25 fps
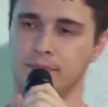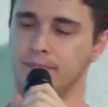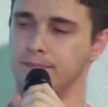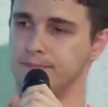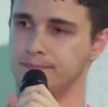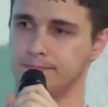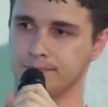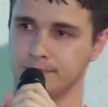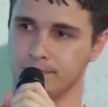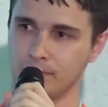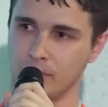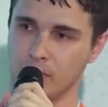
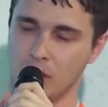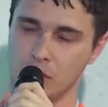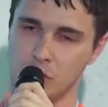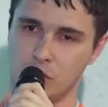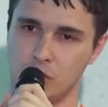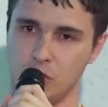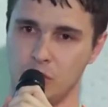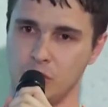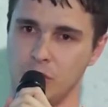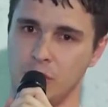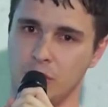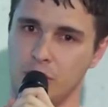
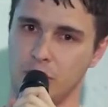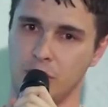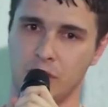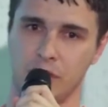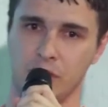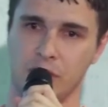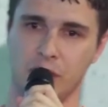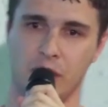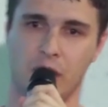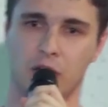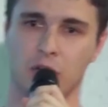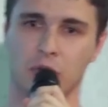
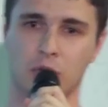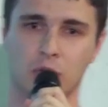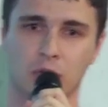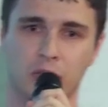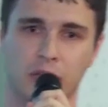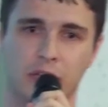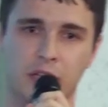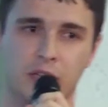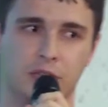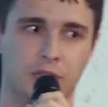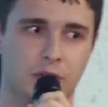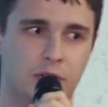engineering
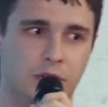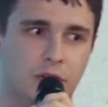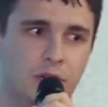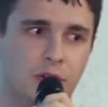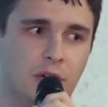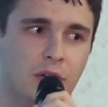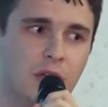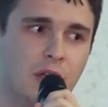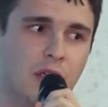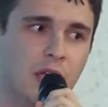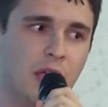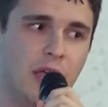
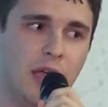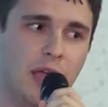calculator,